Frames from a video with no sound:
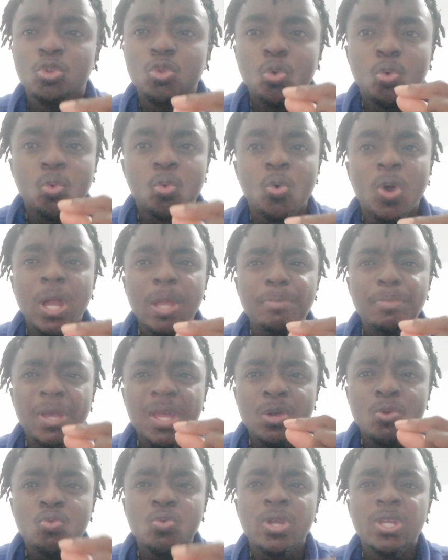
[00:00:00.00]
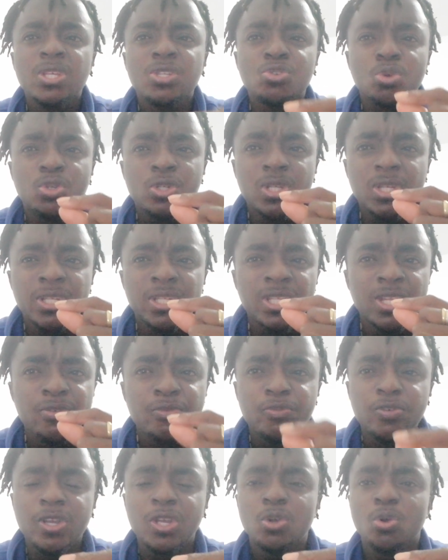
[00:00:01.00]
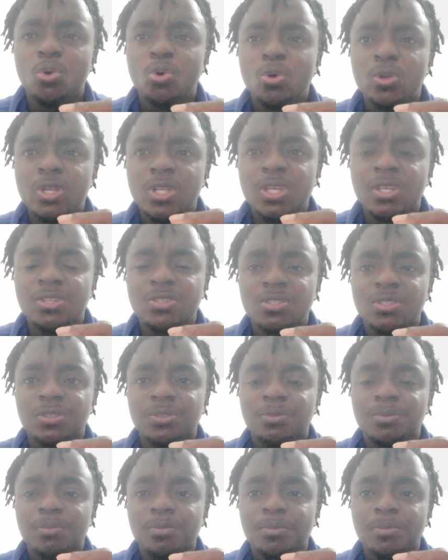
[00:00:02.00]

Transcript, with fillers: to wipe away your difficulties.